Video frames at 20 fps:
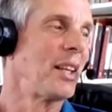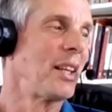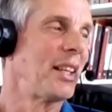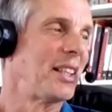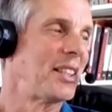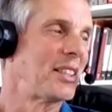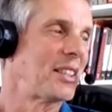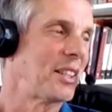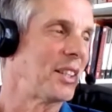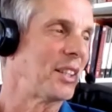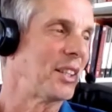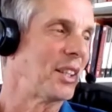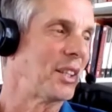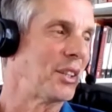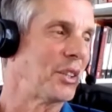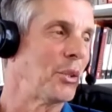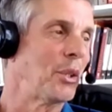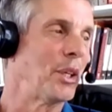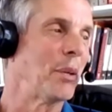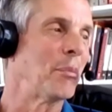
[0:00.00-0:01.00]
He said, uh,
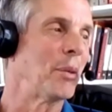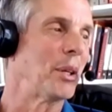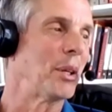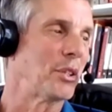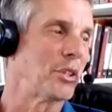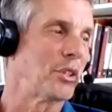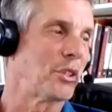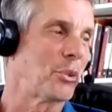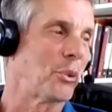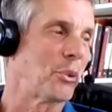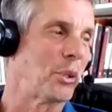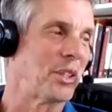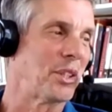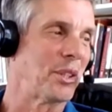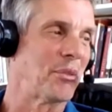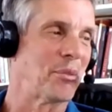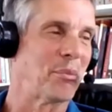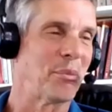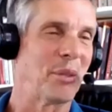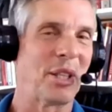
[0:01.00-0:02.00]
you give me the stories,
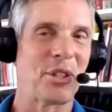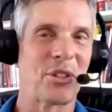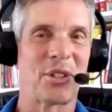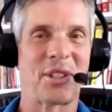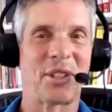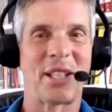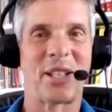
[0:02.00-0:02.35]
information,